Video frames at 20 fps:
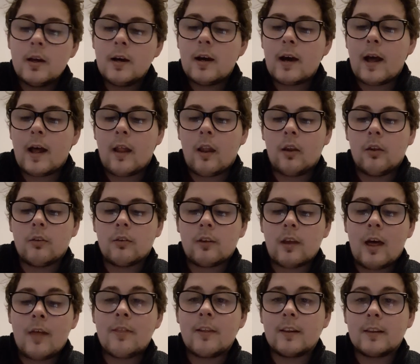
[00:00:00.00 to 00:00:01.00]
and
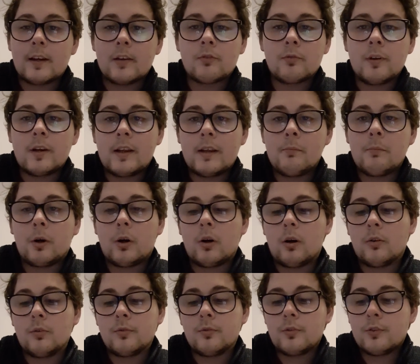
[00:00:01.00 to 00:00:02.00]
I think that's really
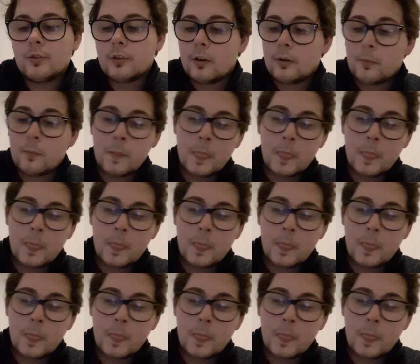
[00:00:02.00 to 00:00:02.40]
important. So